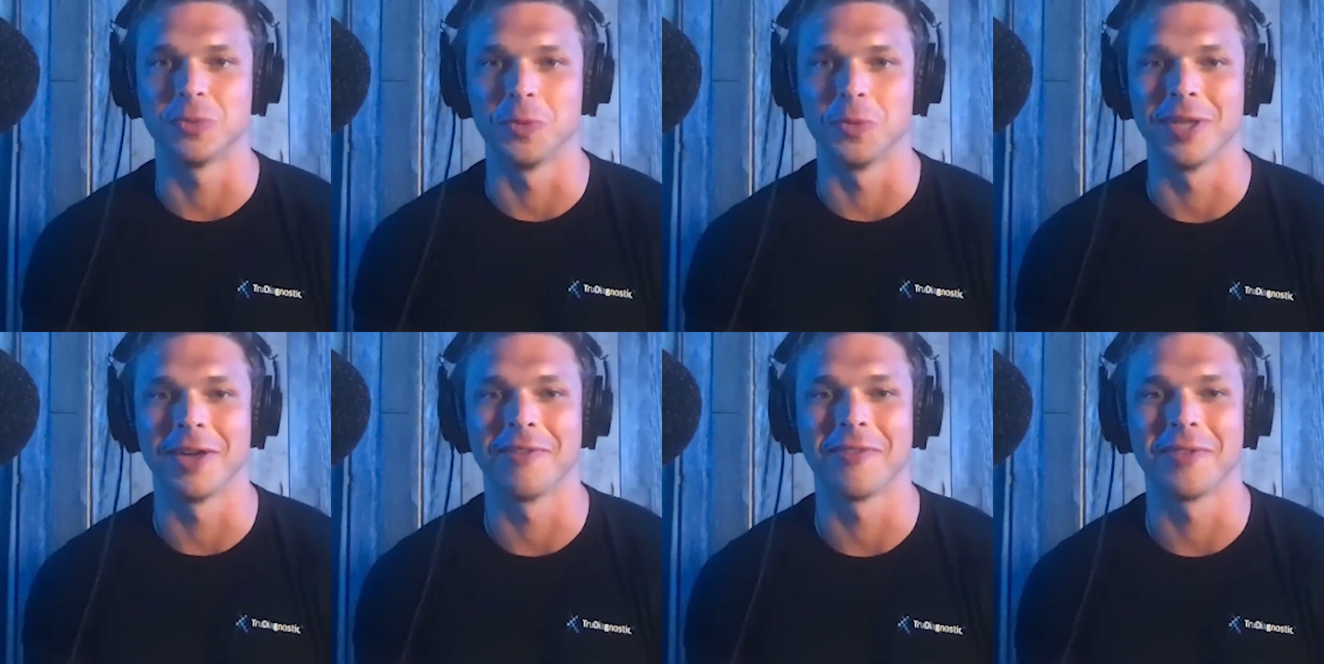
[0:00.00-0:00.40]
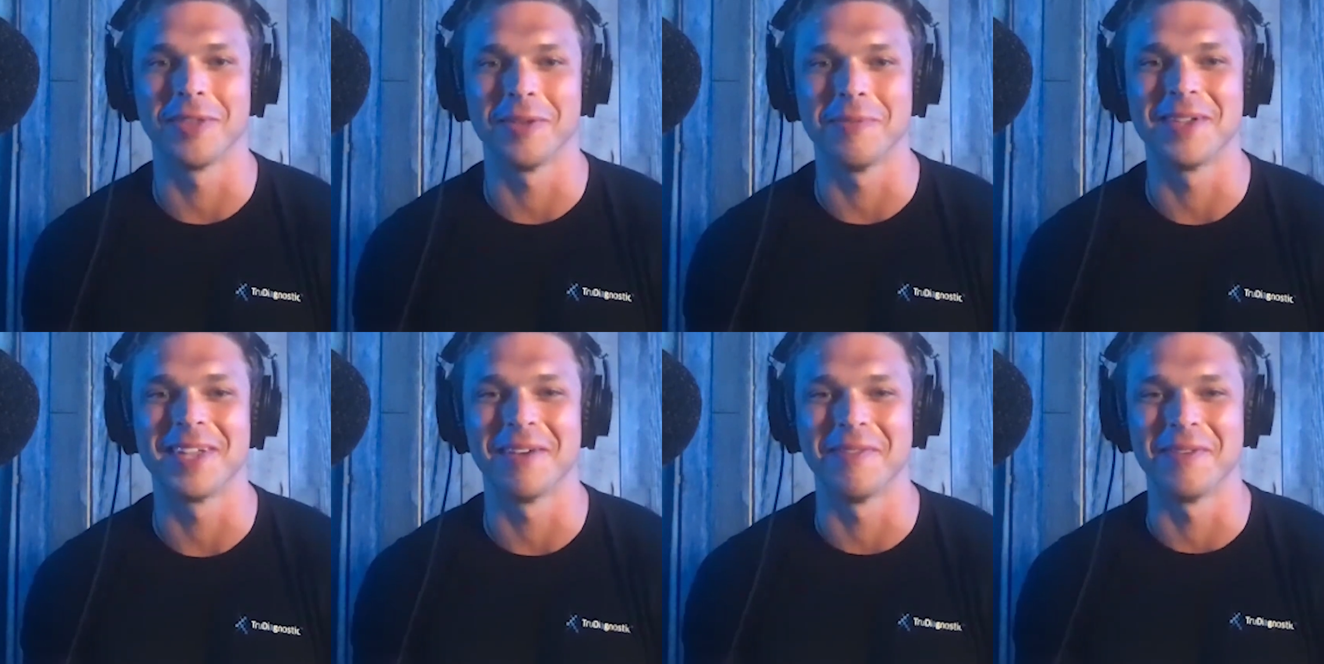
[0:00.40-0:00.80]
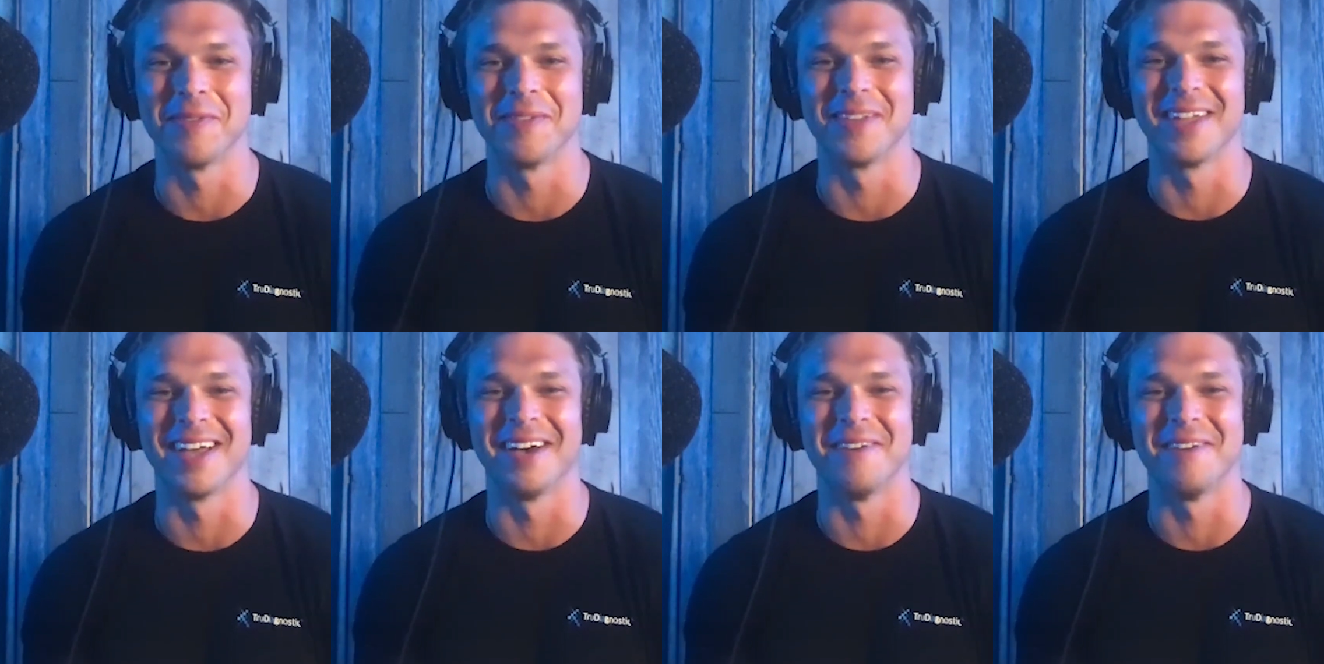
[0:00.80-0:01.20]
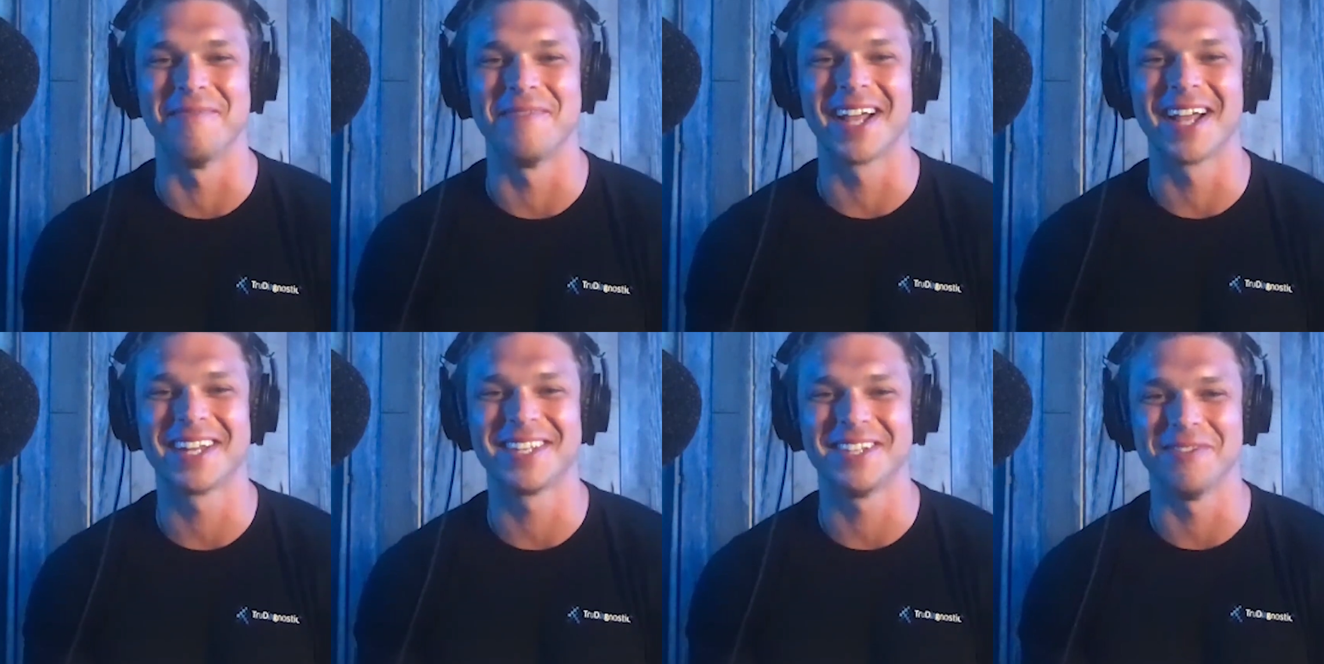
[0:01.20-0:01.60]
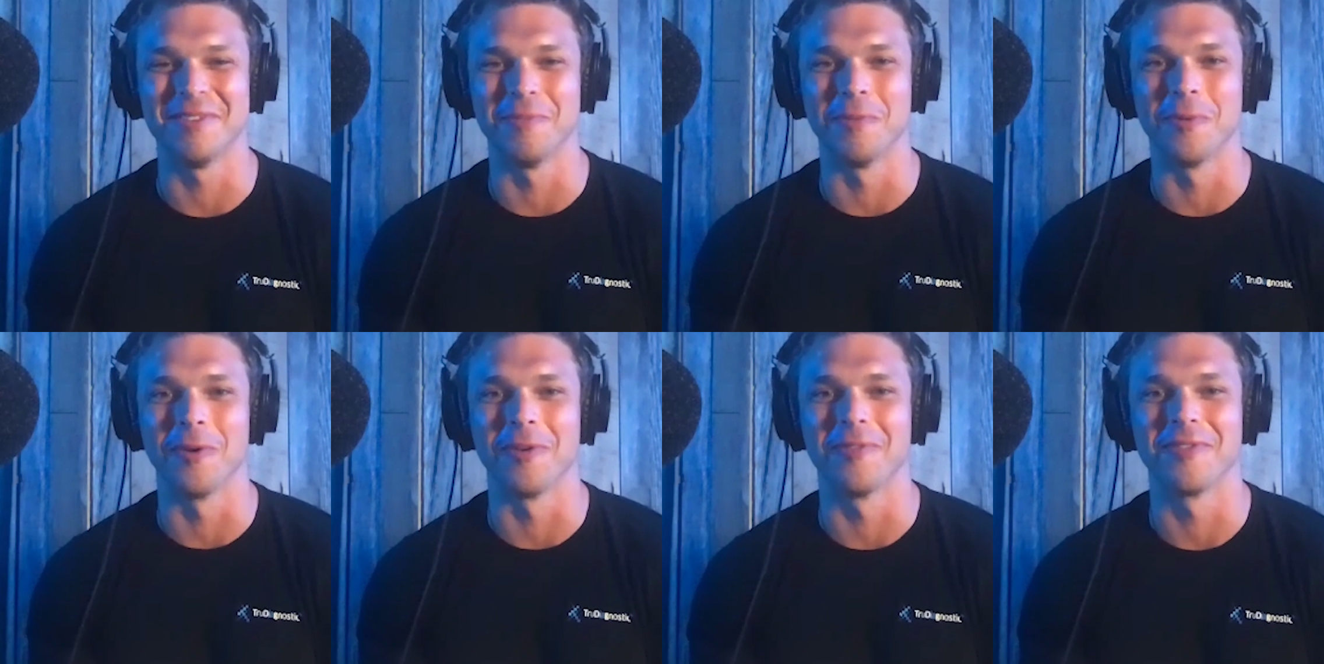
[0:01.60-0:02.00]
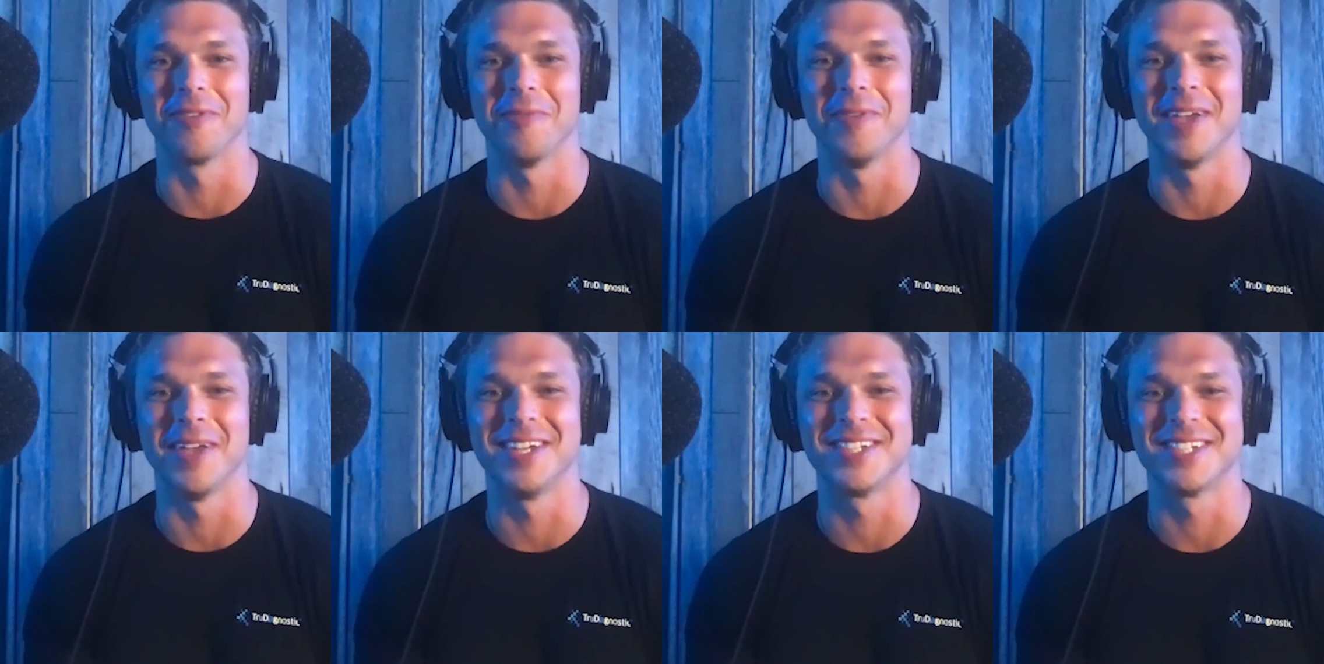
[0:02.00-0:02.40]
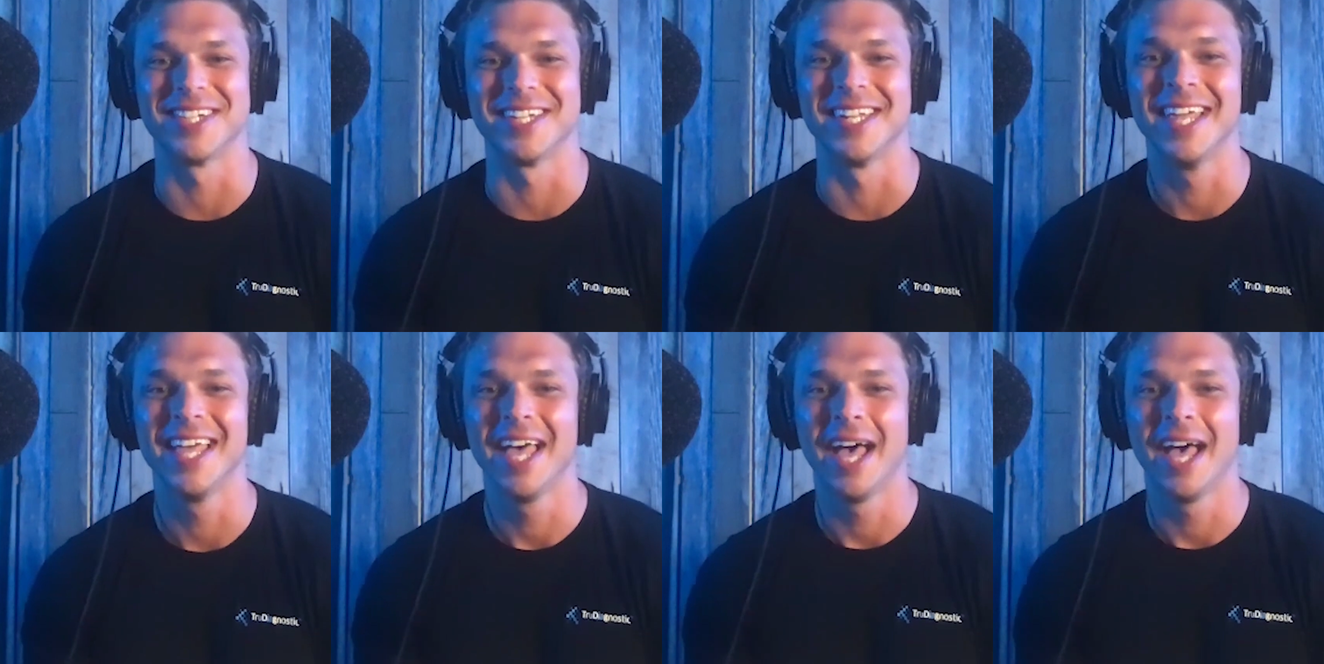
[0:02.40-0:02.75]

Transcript: We'll definitely be coming back to you with more information.